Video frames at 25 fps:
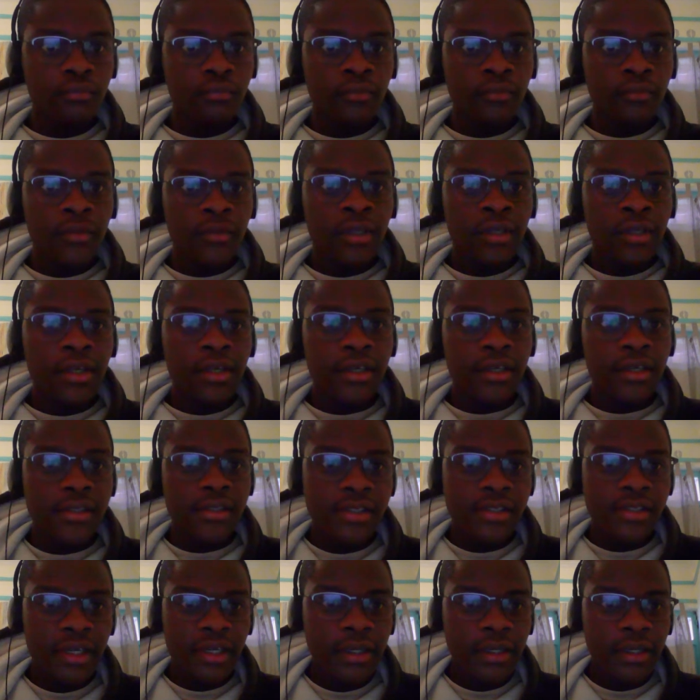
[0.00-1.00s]
He said
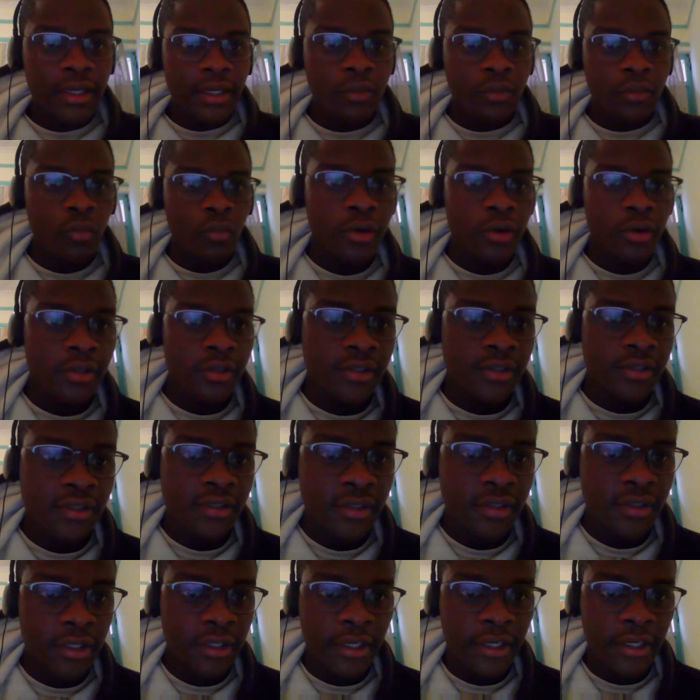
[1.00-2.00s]
it was an
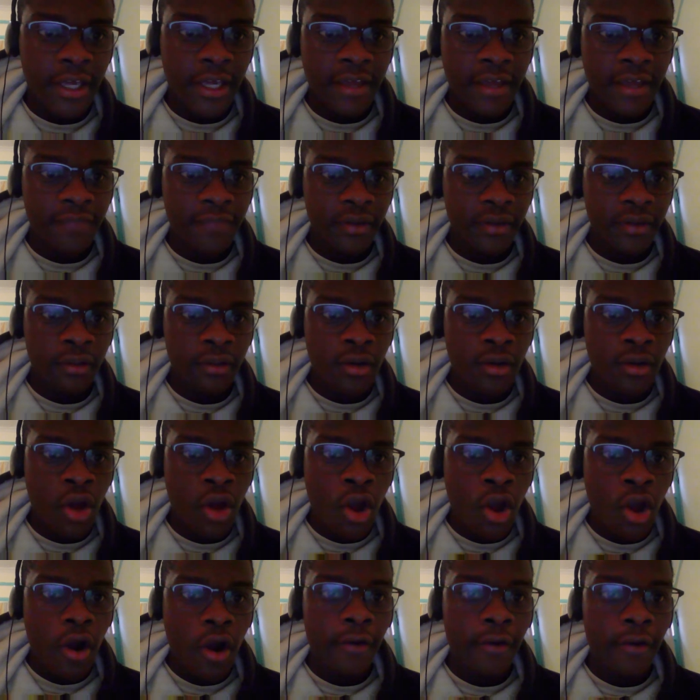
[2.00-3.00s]
even
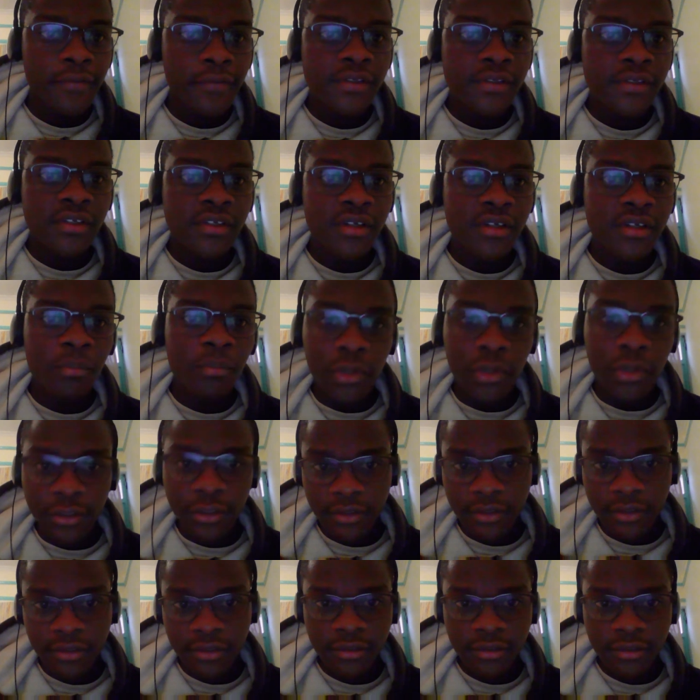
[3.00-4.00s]
of surplus.
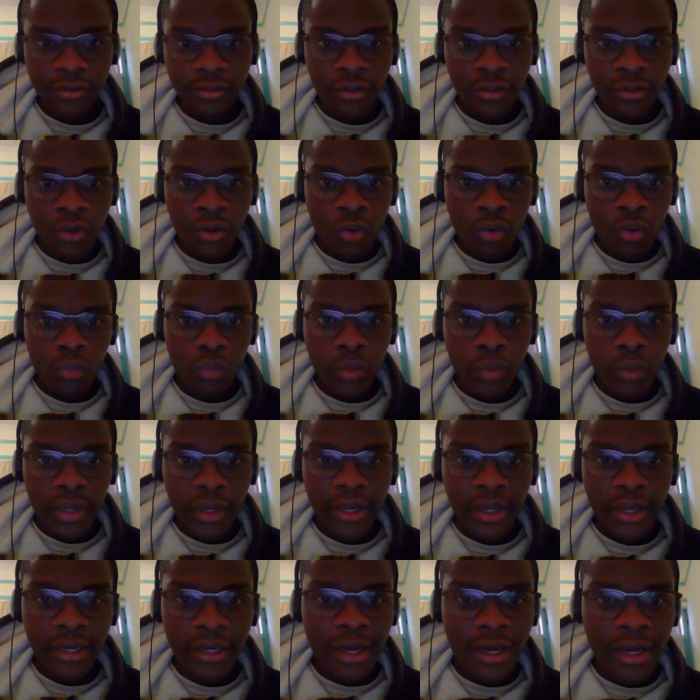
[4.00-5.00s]
We had
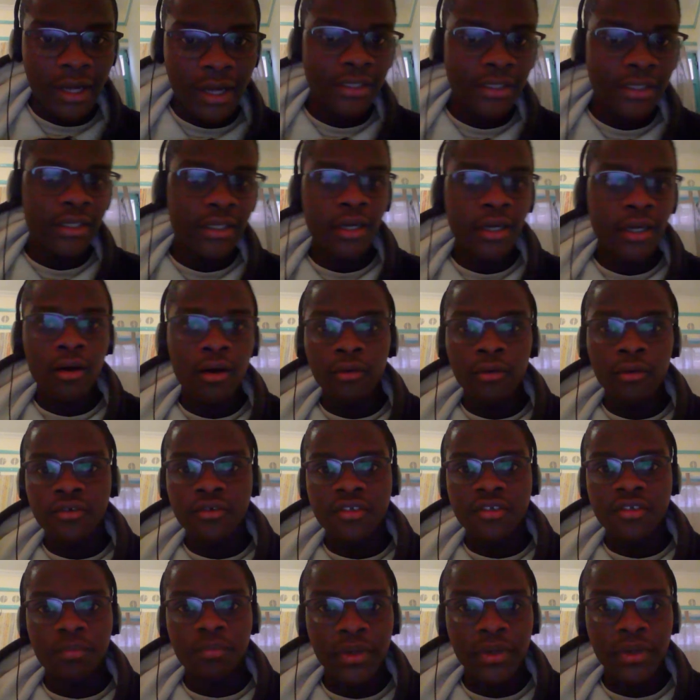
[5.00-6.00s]
hardly always
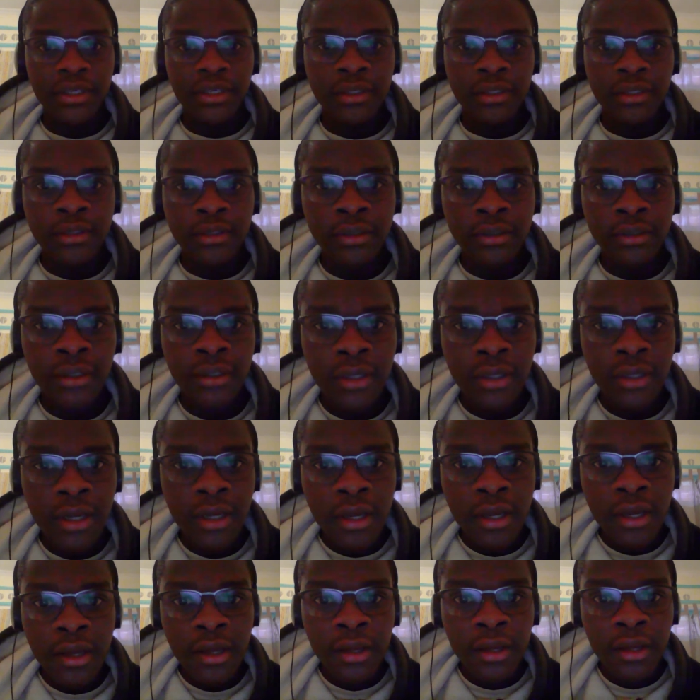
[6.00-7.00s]
been
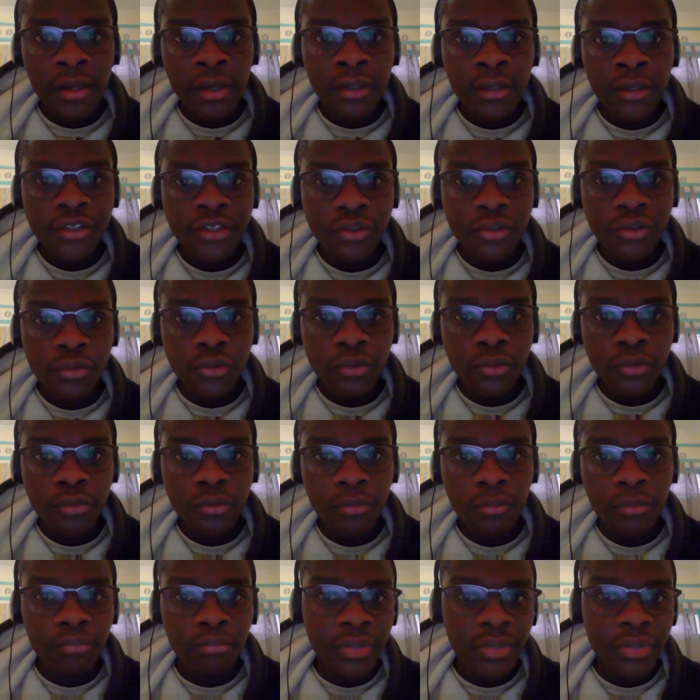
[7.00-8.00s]
to
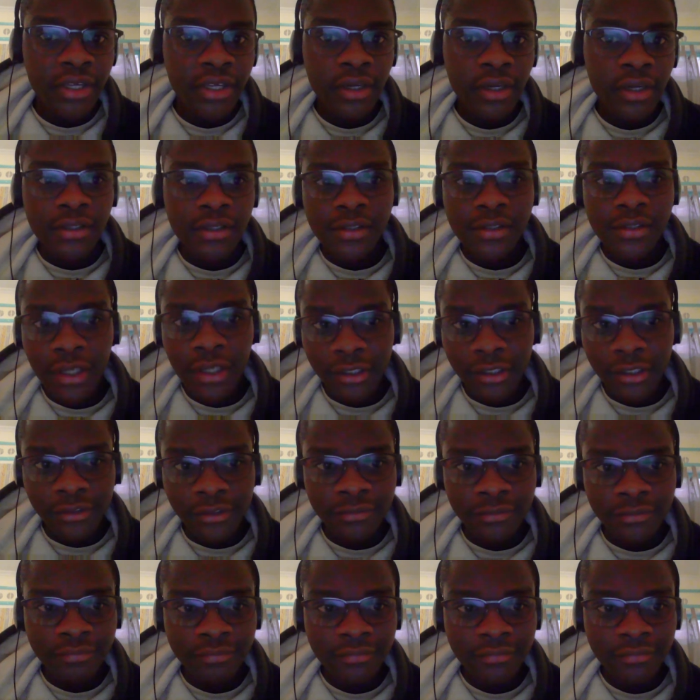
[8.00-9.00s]
be a sudden
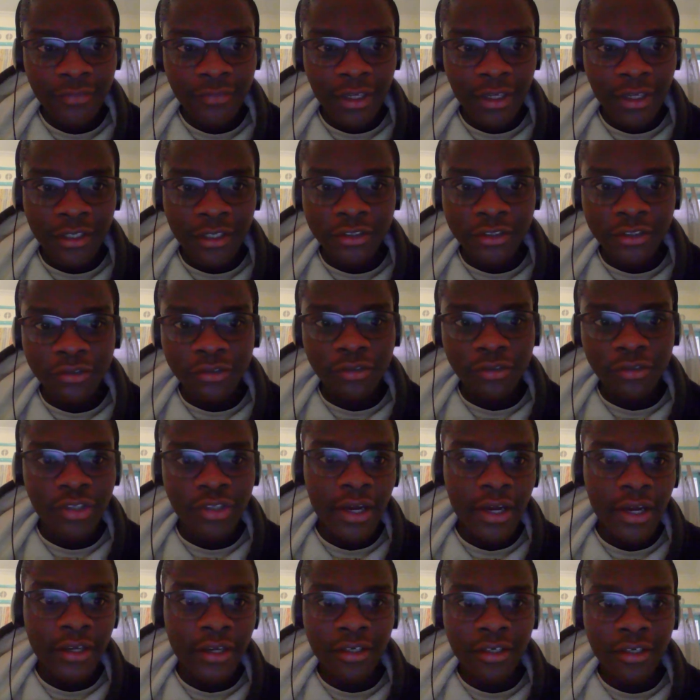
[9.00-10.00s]
and too
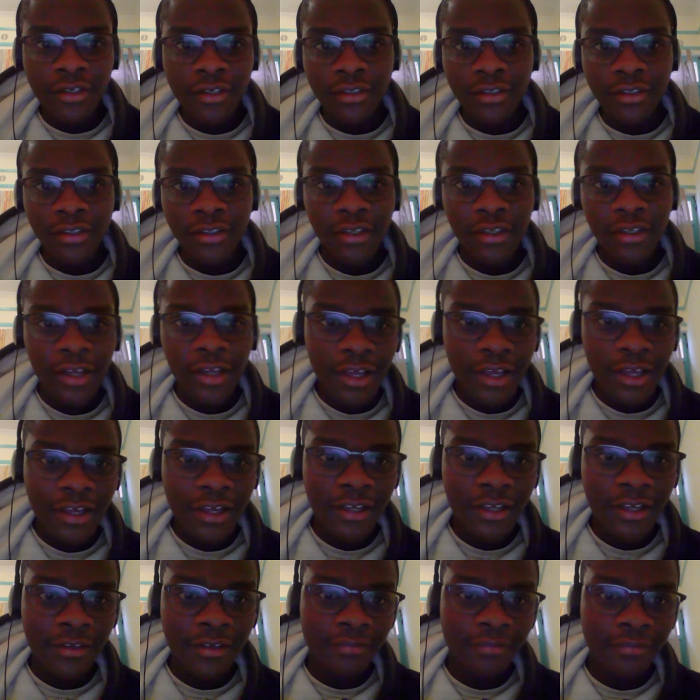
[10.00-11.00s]
tired. He
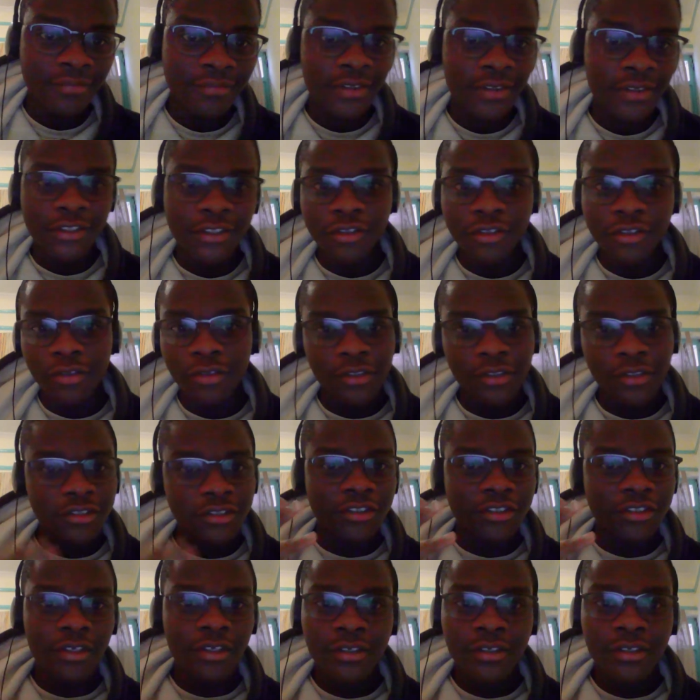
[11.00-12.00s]
took a shot
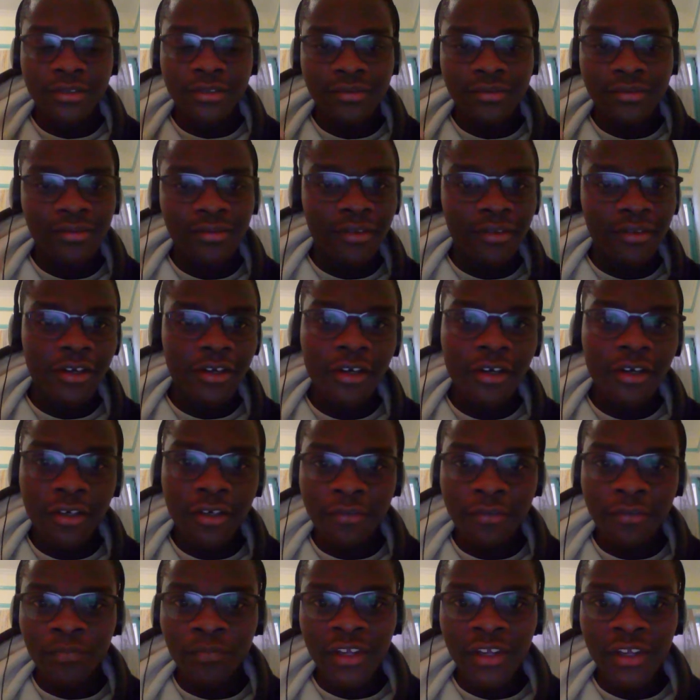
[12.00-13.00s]
there,
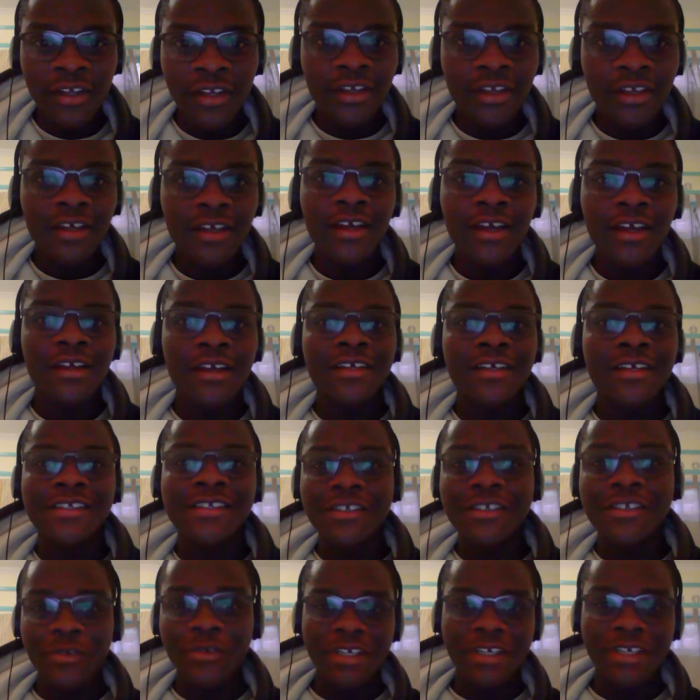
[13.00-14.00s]
and his
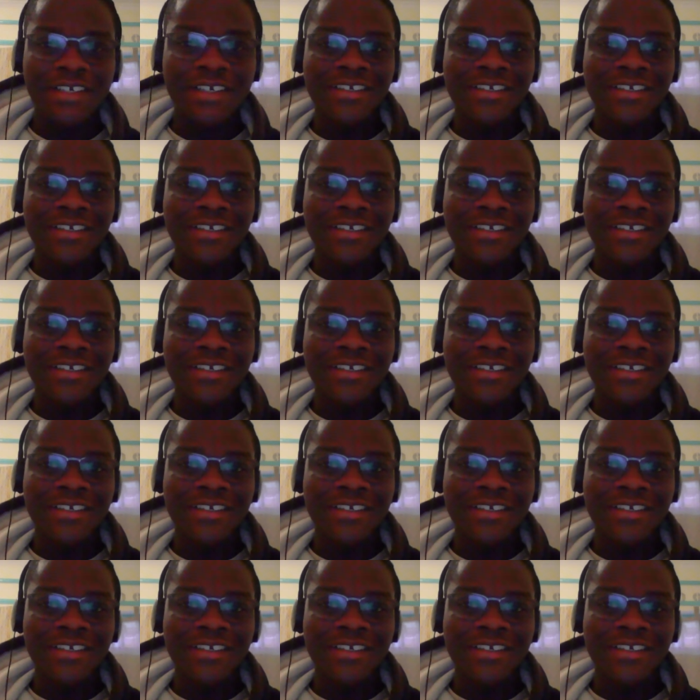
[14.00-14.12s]
strings